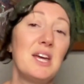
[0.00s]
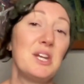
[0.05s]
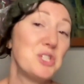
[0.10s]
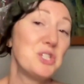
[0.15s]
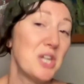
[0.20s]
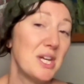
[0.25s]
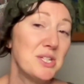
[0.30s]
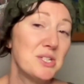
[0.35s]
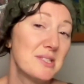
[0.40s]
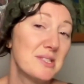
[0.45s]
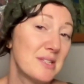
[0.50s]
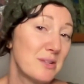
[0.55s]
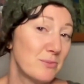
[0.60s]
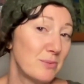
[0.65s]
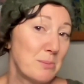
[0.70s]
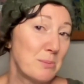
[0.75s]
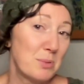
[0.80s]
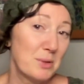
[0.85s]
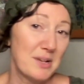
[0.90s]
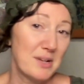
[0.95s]
changes in
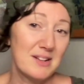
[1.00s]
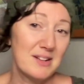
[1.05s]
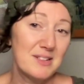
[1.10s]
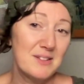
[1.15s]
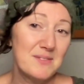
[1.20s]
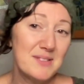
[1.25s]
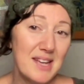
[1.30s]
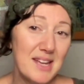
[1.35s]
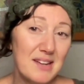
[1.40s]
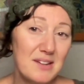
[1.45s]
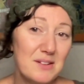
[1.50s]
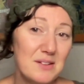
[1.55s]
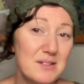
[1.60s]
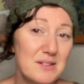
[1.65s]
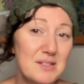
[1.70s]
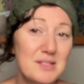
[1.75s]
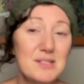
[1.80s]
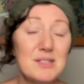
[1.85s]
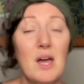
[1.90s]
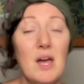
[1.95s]
reproductive
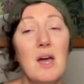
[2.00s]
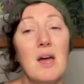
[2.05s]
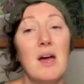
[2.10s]
cycles,